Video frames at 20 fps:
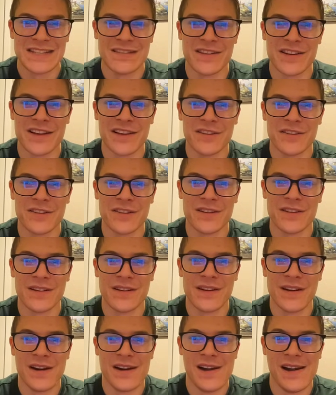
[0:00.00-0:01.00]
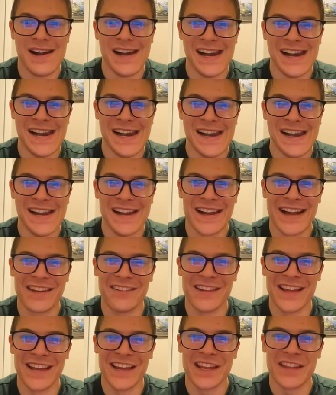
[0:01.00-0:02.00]
Okay, good. I
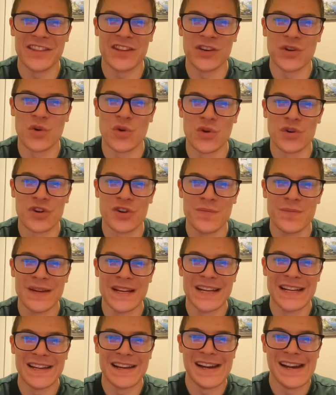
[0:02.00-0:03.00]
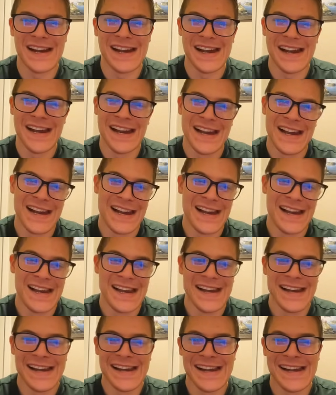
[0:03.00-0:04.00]
don't like it in the corner, but...
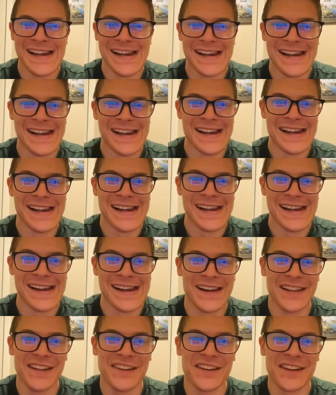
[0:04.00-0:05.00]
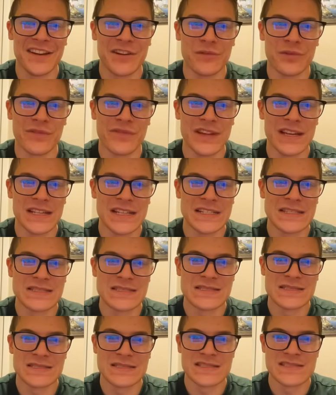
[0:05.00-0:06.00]
At least he didn't reveal it.
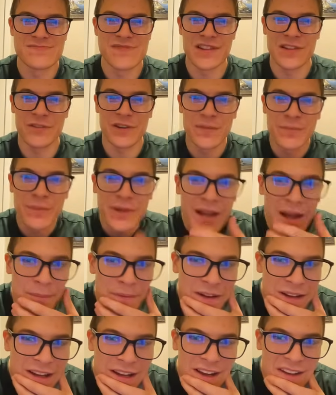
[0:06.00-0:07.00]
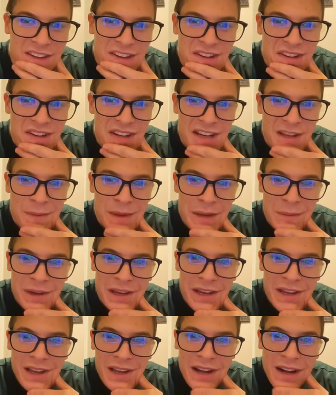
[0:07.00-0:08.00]
I probably would have plopped it like on the city,
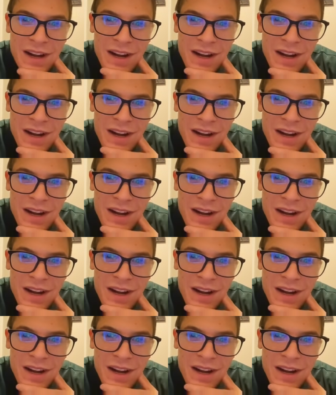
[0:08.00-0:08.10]
maybe.